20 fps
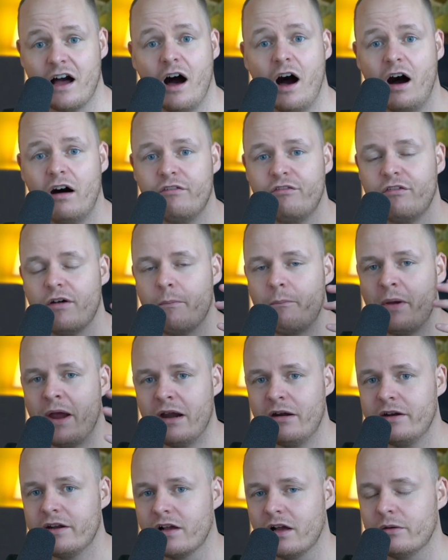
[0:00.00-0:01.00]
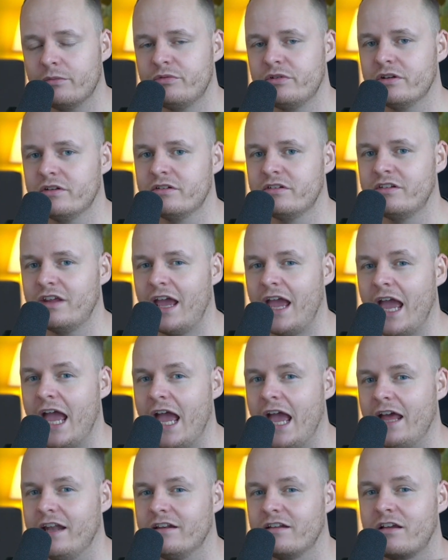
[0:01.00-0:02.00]
of pairing options
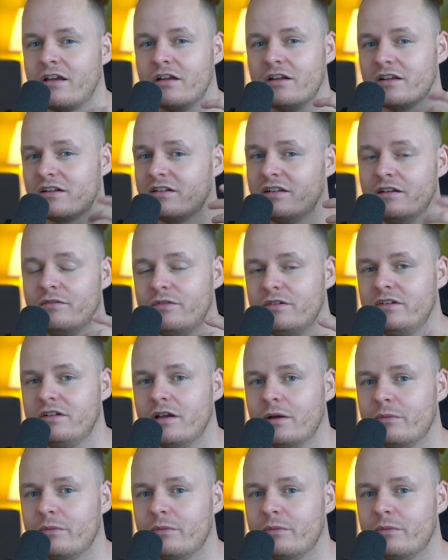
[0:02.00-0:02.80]
and connectivity